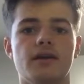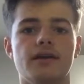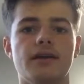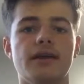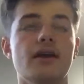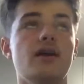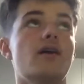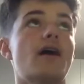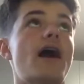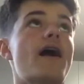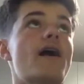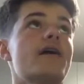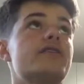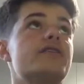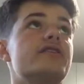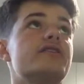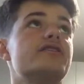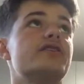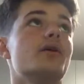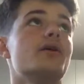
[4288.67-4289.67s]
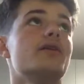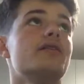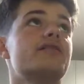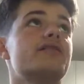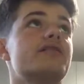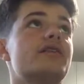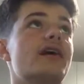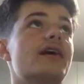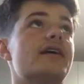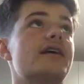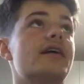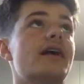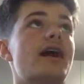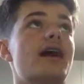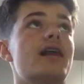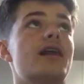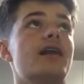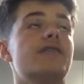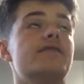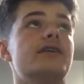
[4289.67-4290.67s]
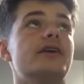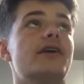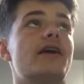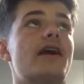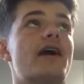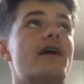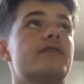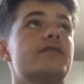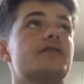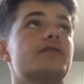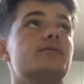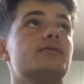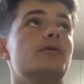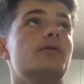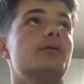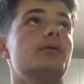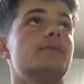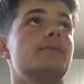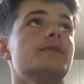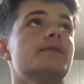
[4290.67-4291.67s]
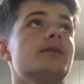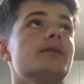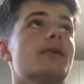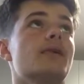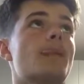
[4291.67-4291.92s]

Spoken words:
Neil Harris is doing sick. Yeah, I love Neil Harris at the moment.